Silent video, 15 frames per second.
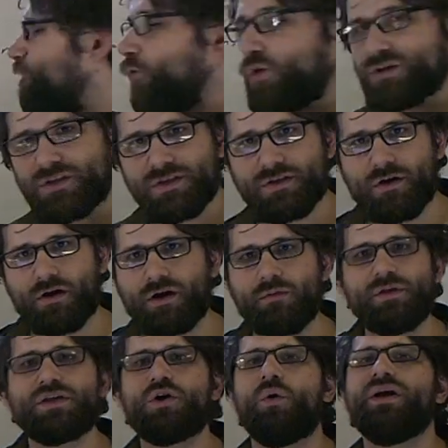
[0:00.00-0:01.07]
forces are going
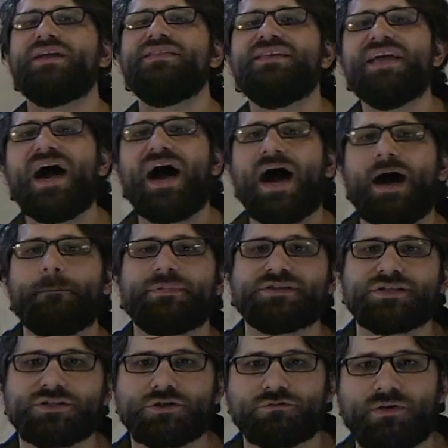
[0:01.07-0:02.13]
to be going in the
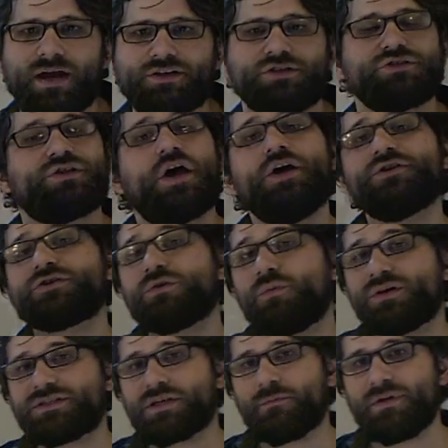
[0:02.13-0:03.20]
opposite directions. So
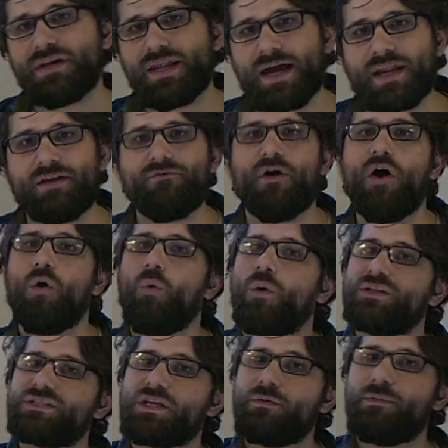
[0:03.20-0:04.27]
one's going to be negative,
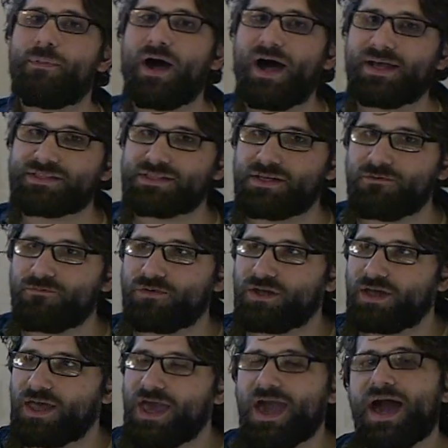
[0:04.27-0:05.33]
one's going to be positive,
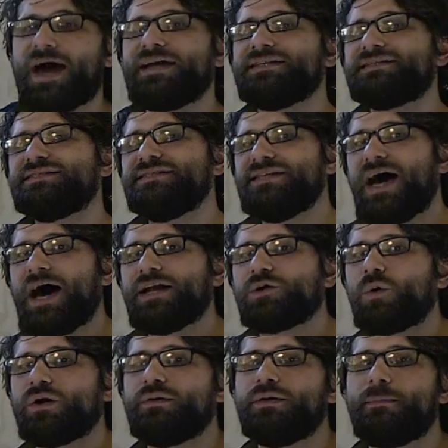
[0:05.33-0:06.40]
and it's not
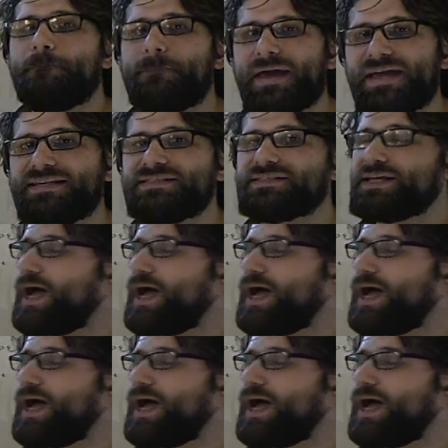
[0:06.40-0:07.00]
going to be based